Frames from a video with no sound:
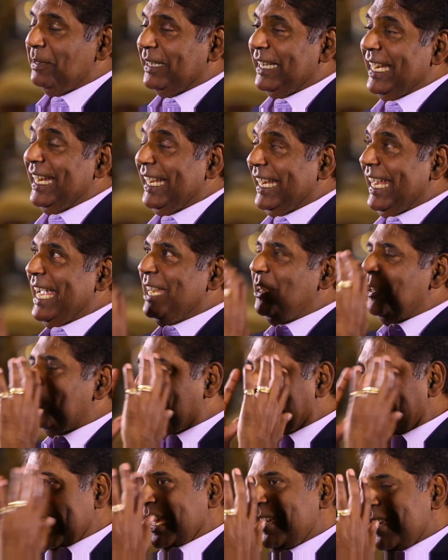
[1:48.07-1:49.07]
But then again, you
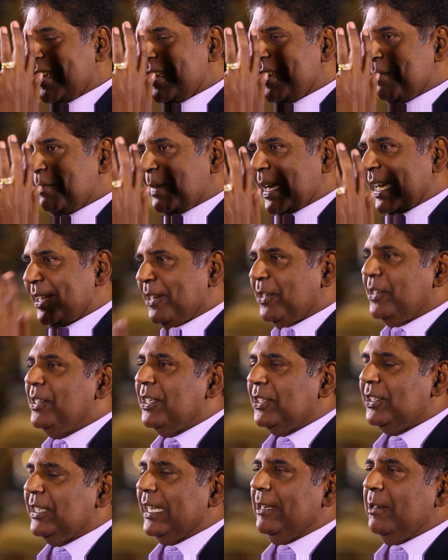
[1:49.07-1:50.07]
think, my
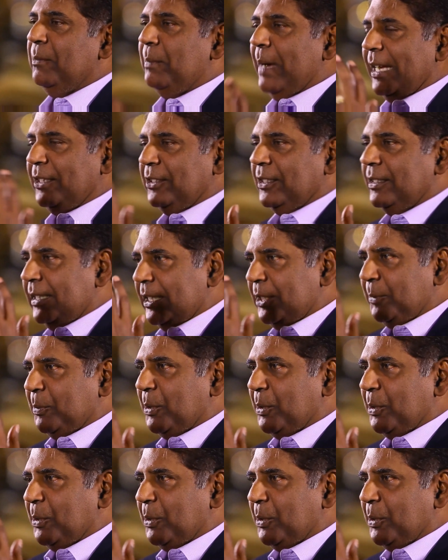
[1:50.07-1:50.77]
goodness, can you imagine these